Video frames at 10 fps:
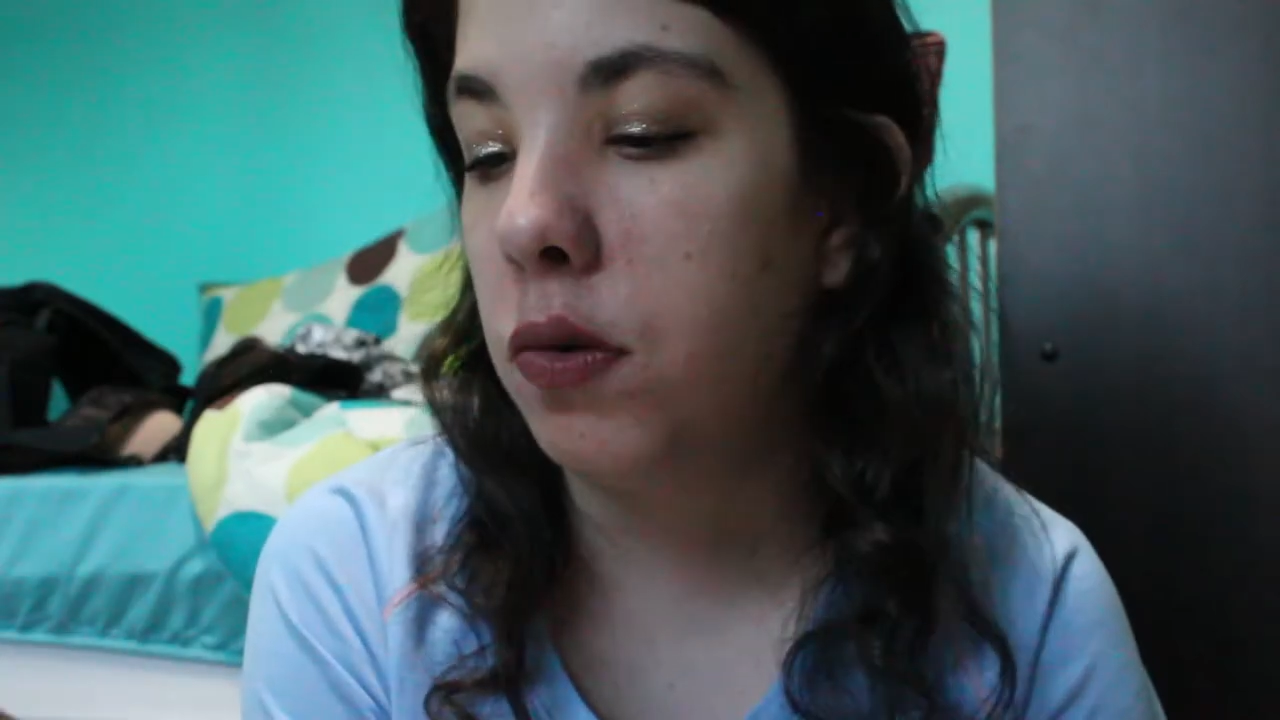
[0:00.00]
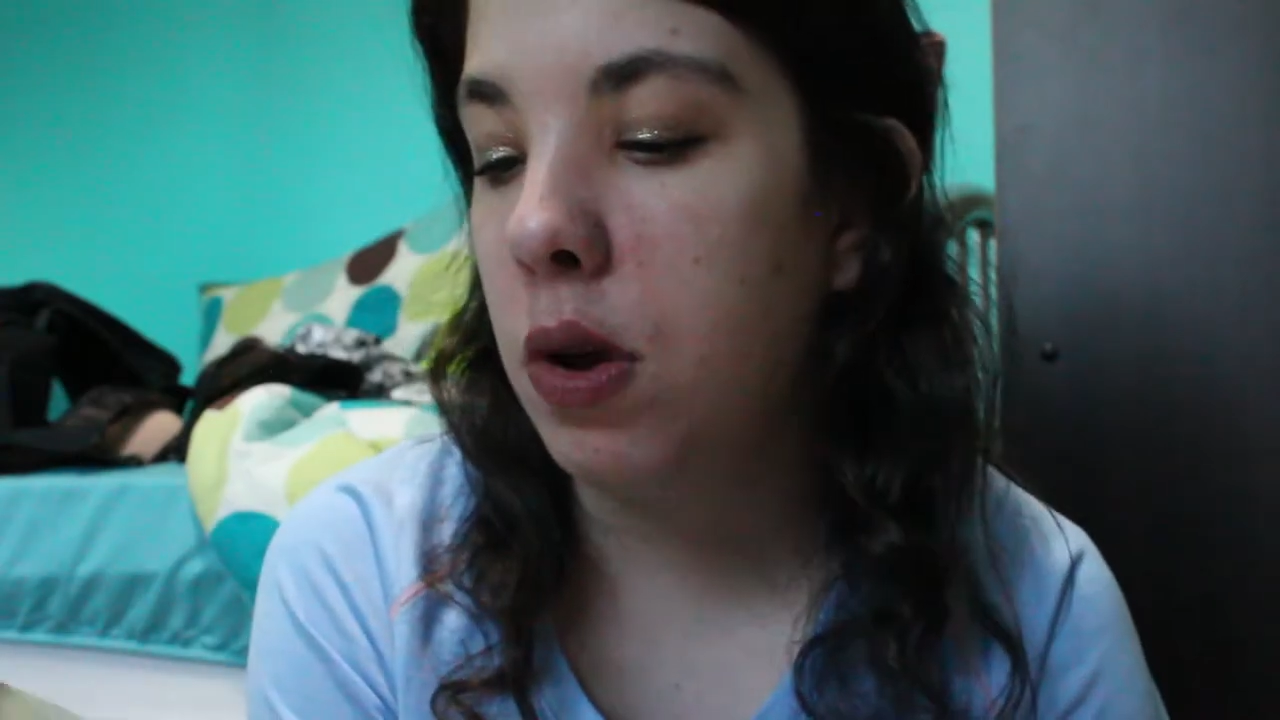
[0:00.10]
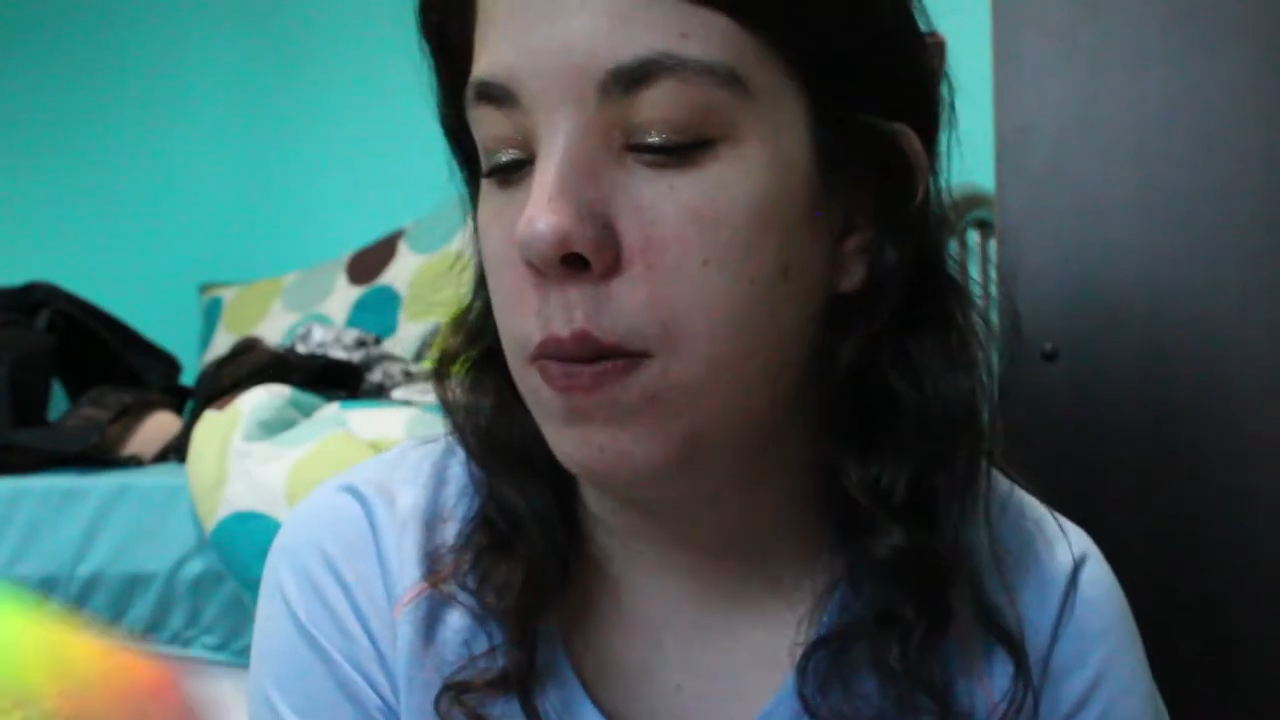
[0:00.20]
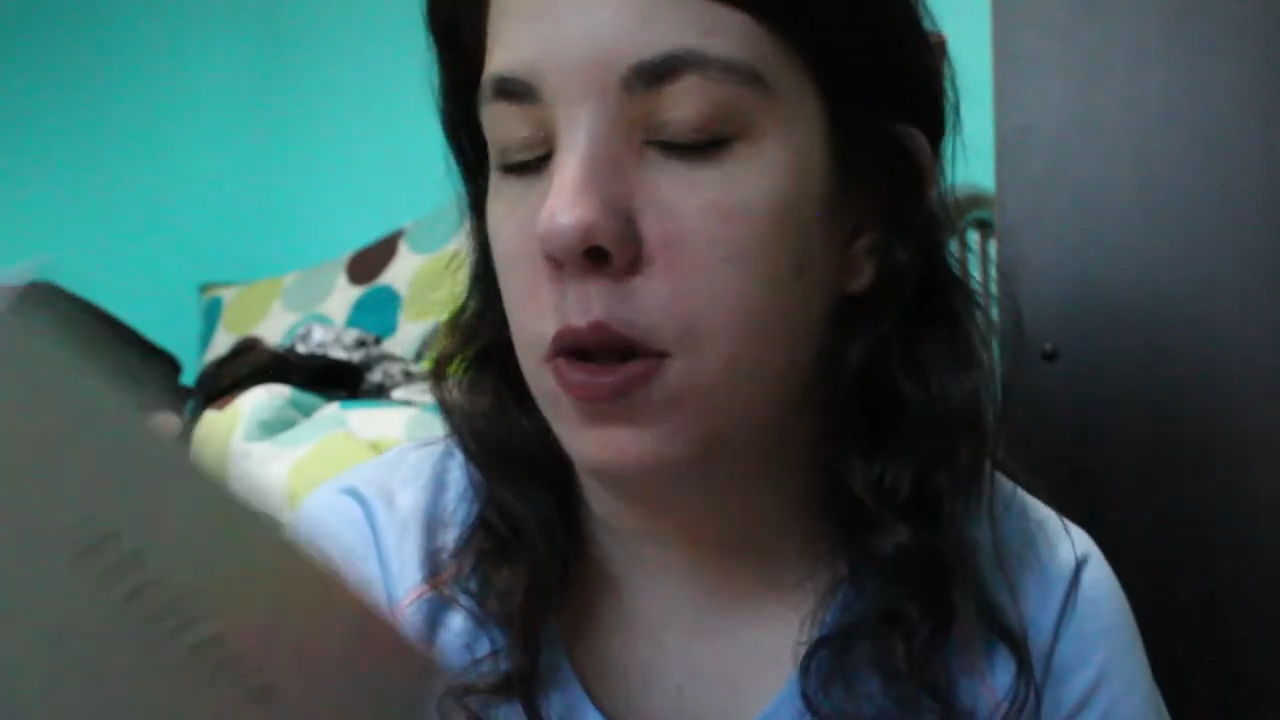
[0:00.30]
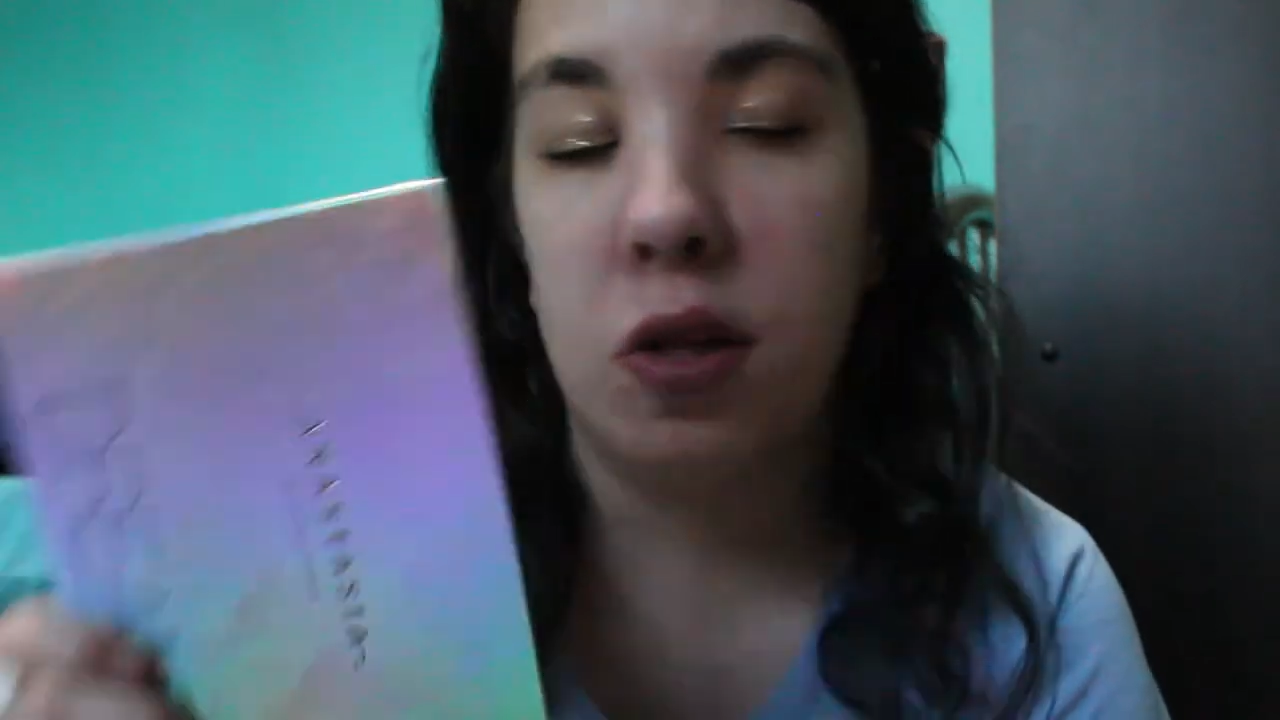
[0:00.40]

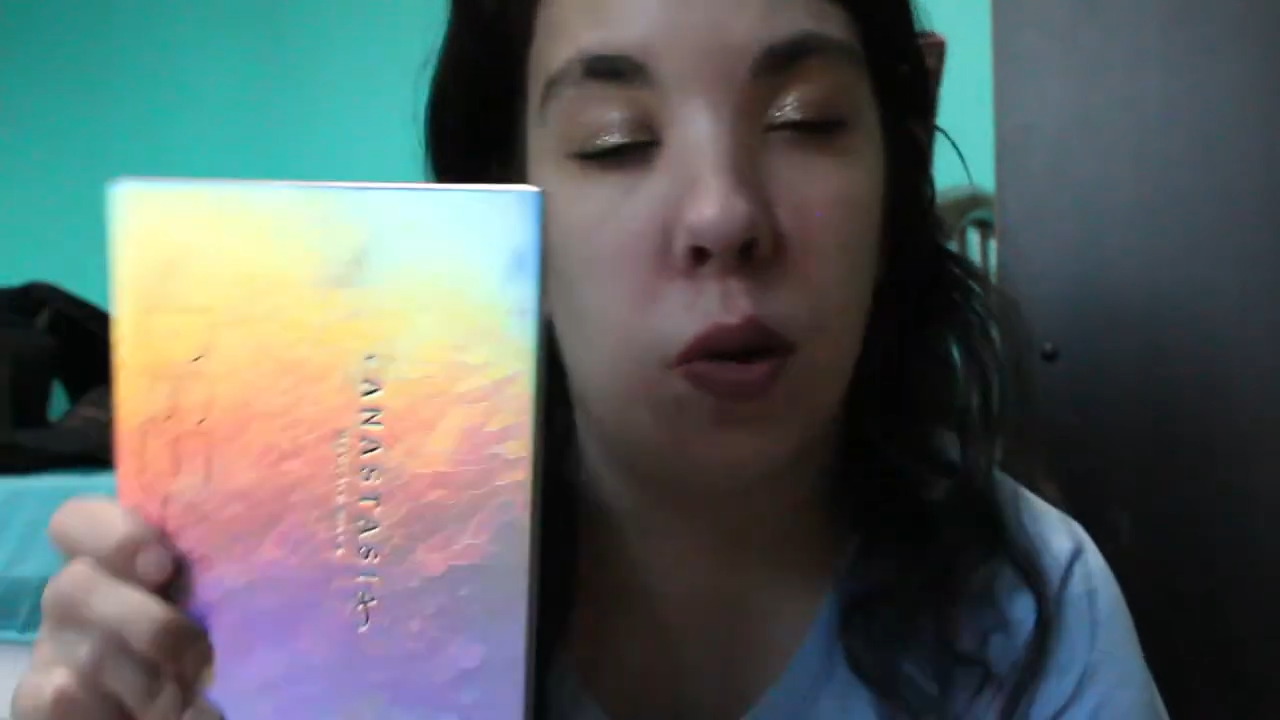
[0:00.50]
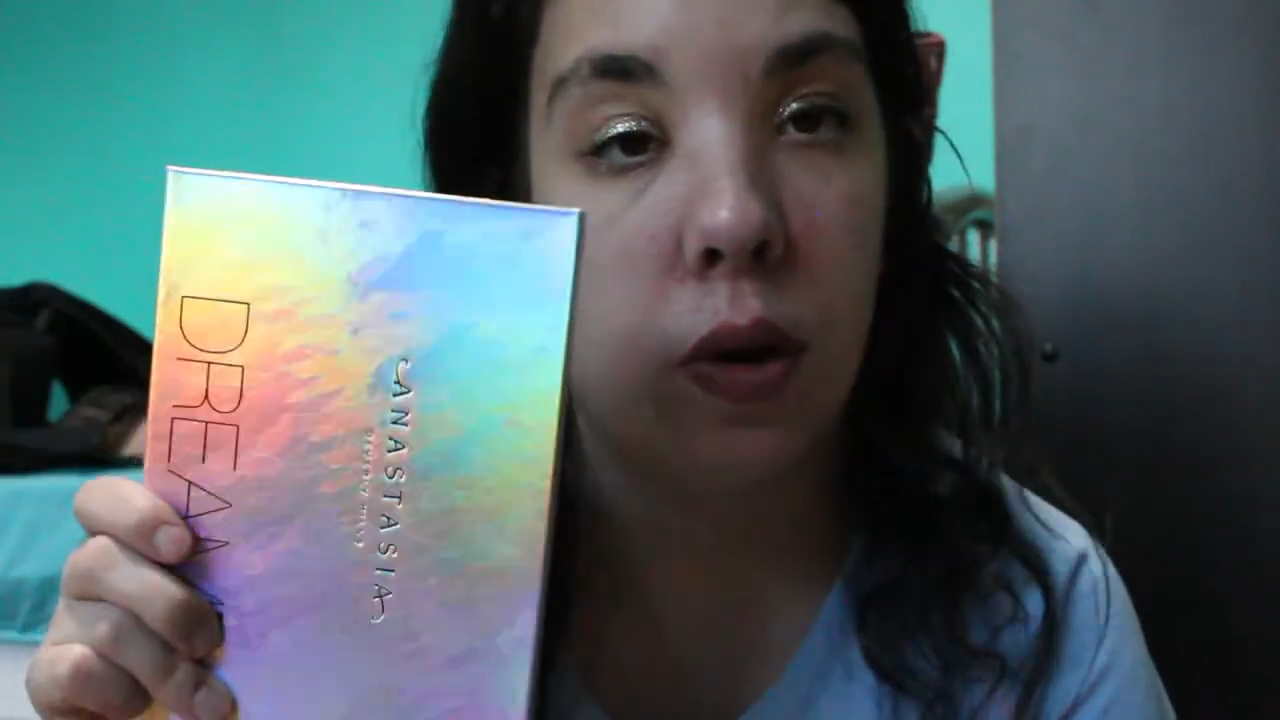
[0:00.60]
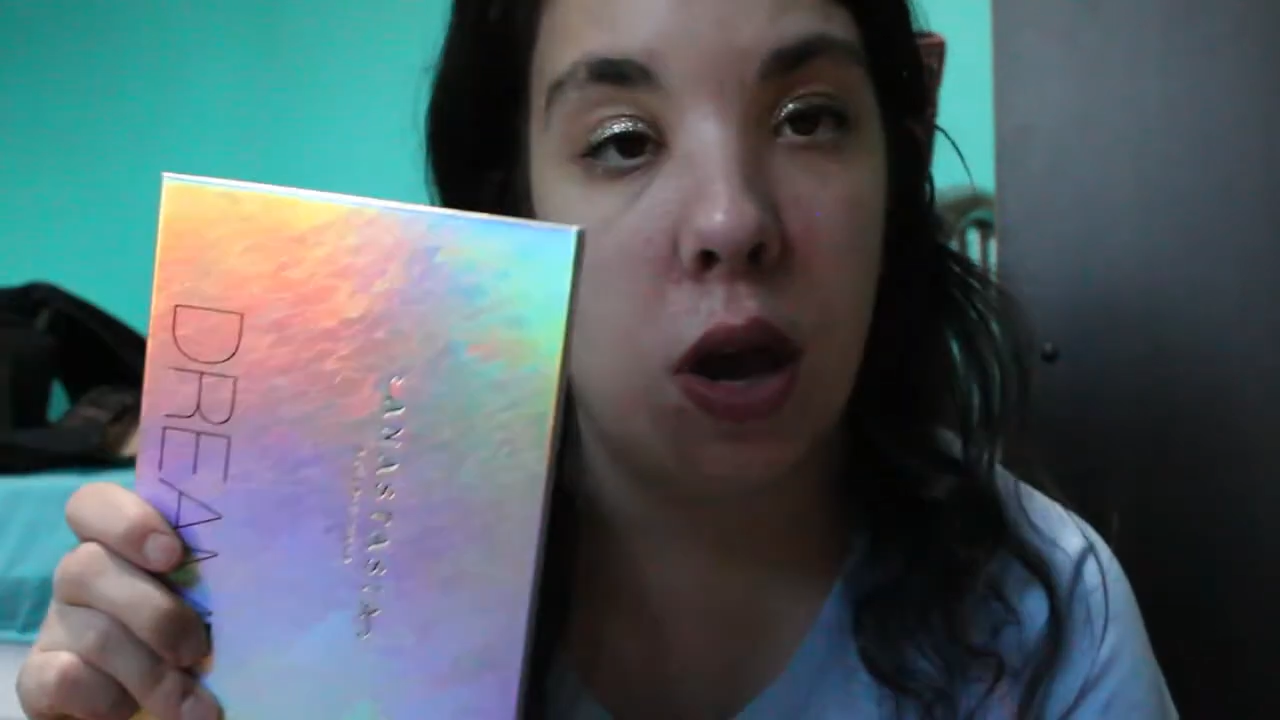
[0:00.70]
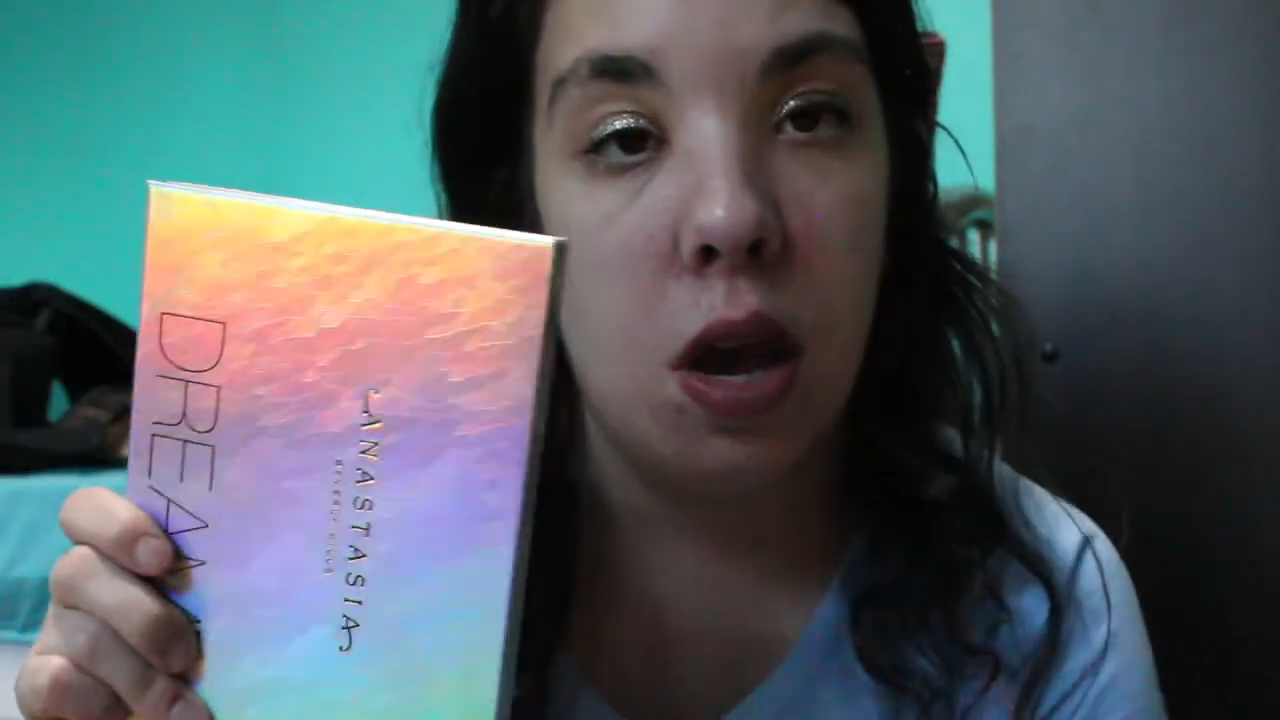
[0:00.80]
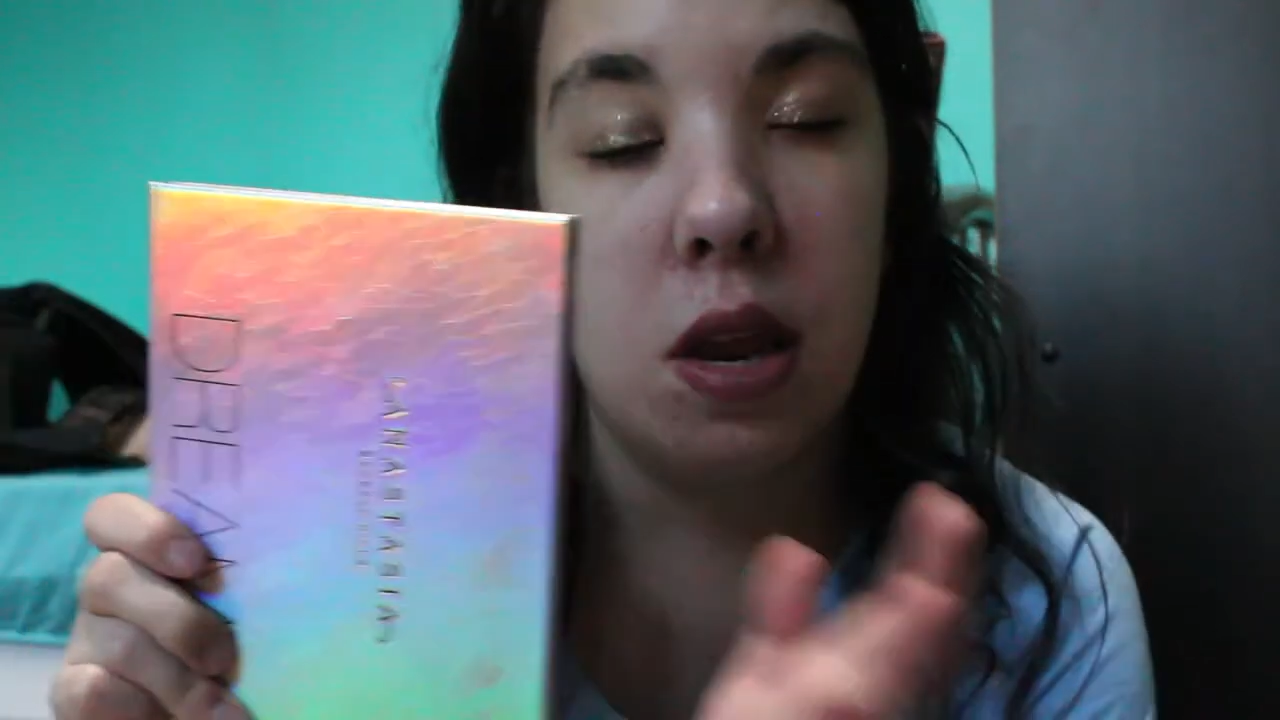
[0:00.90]
Dream Glow
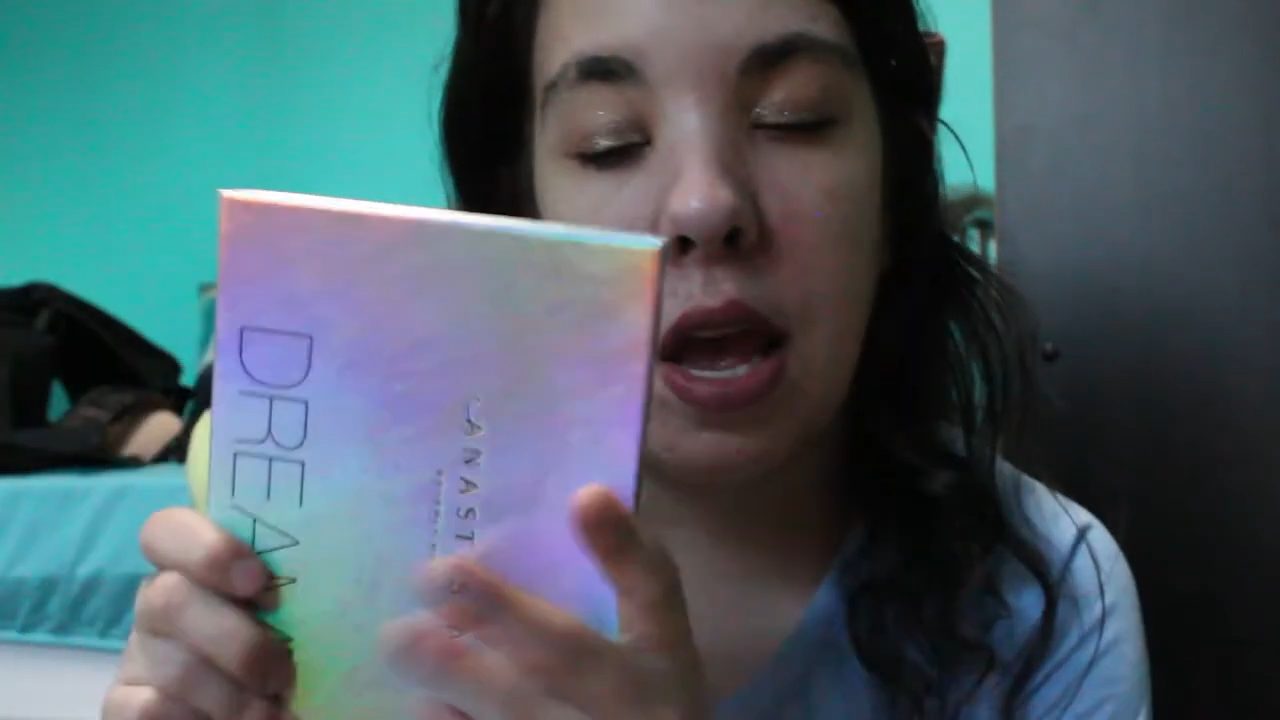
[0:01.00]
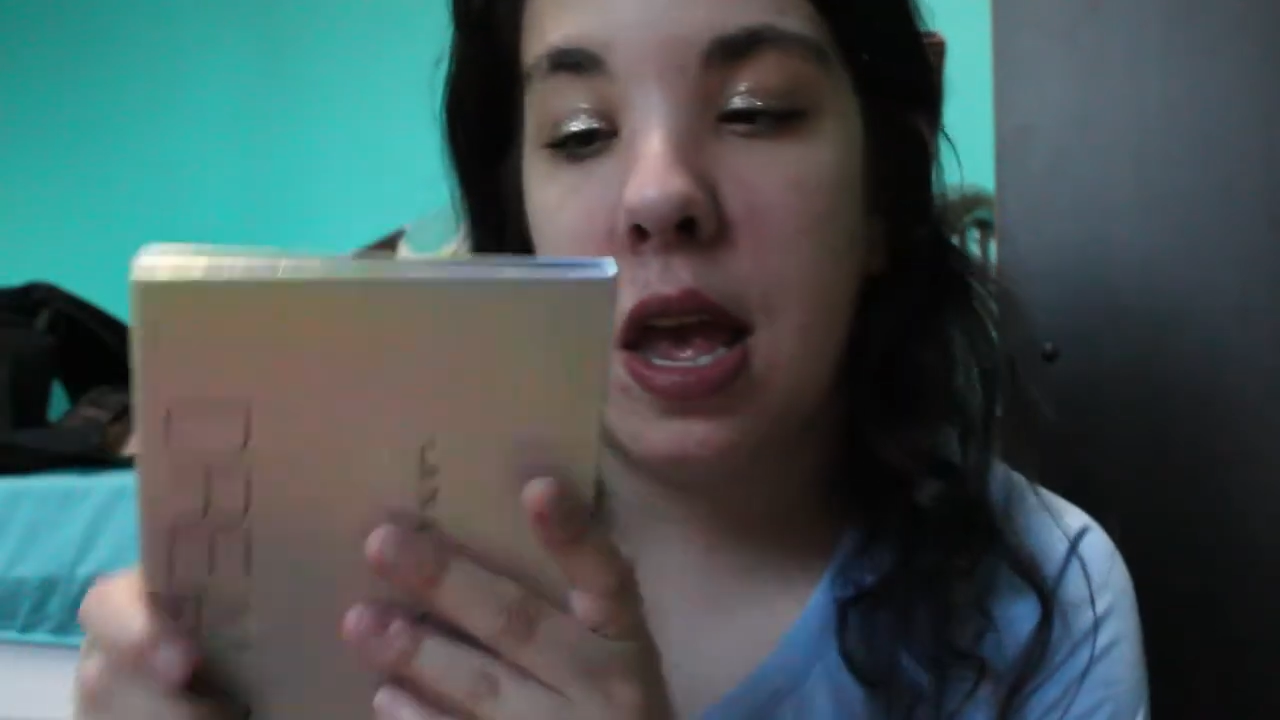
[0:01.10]
Kit,